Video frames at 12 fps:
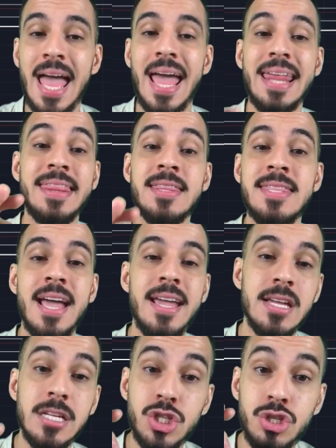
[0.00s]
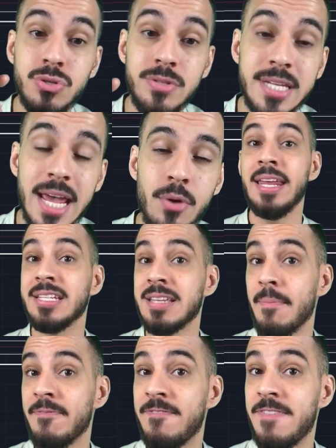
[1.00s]
and the day is today. It is
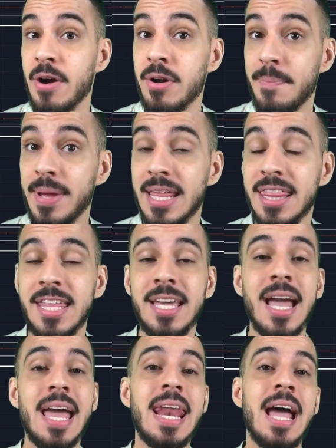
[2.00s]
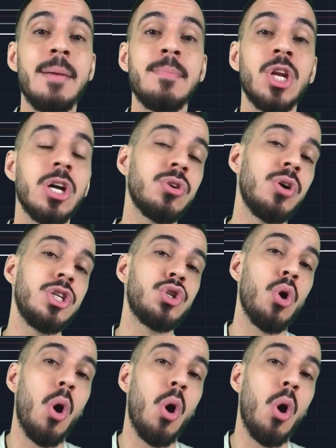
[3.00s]
a very big thing and I am not going to